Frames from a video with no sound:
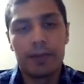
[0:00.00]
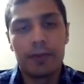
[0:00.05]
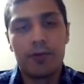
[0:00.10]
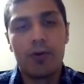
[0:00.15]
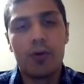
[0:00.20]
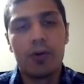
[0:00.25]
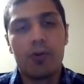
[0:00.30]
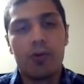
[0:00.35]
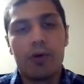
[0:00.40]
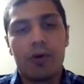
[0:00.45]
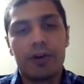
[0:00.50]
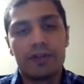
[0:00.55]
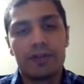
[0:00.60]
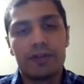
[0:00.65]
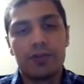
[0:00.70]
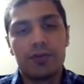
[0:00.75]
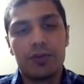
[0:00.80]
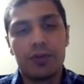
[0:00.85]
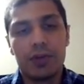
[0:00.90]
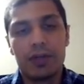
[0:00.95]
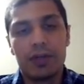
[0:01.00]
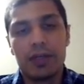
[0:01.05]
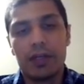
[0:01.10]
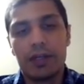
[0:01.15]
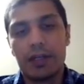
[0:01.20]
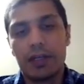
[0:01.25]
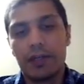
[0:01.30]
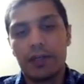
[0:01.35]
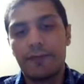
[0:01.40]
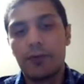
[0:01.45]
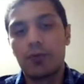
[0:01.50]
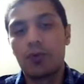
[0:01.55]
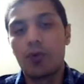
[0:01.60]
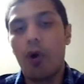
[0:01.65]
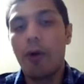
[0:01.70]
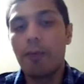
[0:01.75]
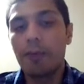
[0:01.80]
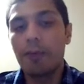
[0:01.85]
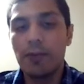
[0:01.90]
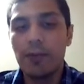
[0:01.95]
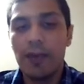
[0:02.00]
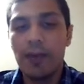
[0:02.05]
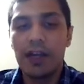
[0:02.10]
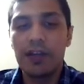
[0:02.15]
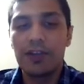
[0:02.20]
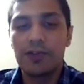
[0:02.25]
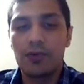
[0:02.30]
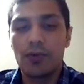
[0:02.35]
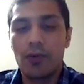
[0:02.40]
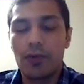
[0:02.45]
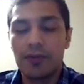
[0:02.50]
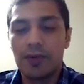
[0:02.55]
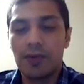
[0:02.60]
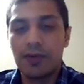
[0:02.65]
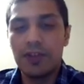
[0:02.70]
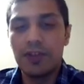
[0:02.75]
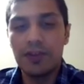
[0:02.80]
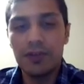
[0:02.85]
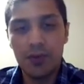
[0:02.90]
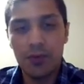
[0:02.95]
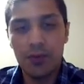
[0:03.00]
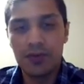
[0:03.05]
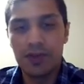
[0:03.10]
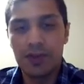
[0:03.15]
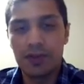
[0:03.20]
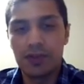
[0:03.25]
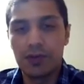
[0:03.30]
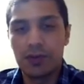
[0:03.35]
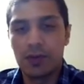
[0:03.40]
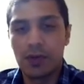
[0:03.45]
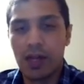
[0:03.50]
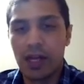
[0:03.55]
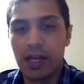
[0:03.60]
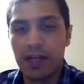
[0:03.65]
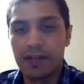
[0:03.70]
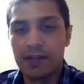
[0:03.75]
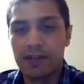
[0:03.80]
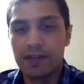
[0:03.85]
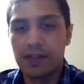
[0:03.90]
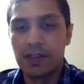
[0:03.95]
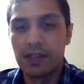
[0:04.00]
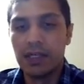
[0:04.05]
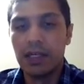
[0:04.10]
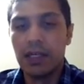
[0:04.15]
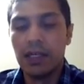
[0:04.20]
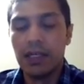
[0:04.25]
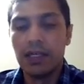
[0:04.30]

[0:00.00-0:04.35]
goal was if you could optimize on the resources utilized,